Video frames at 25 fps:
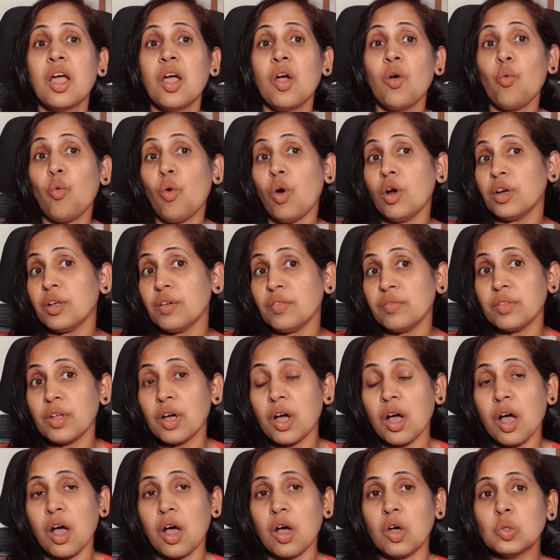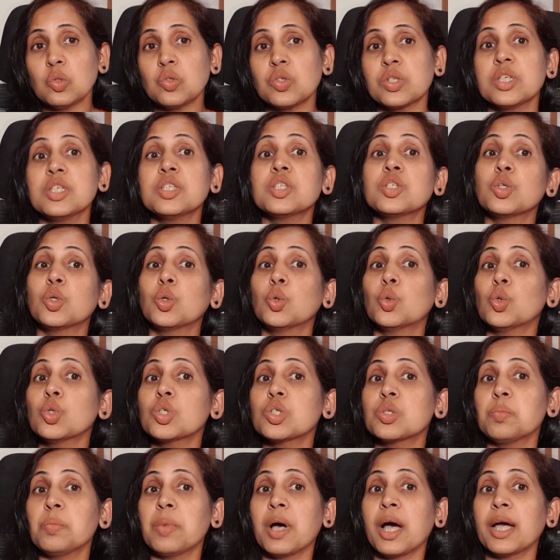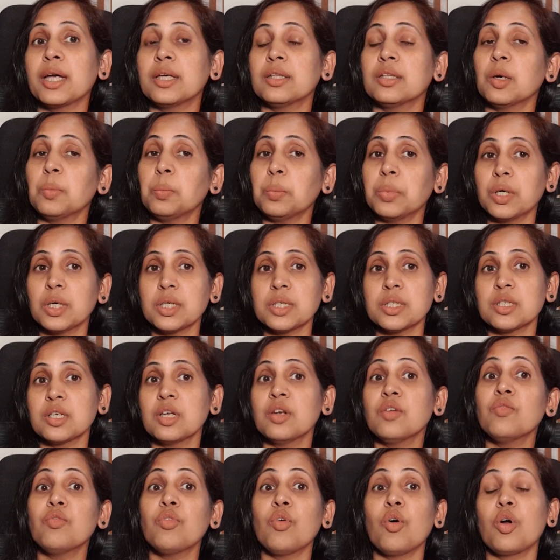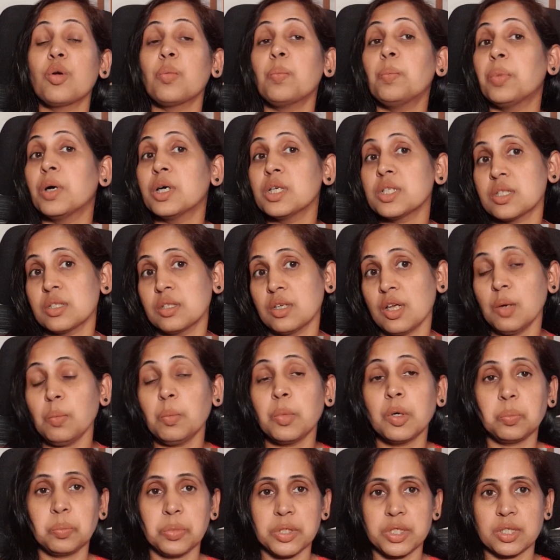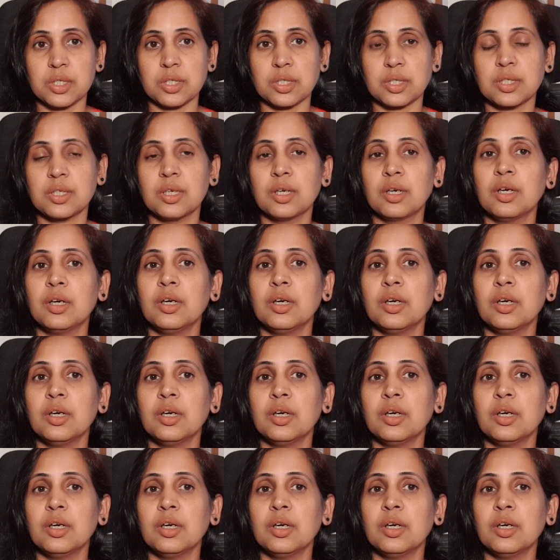what if the house is used by the person for personal purposes?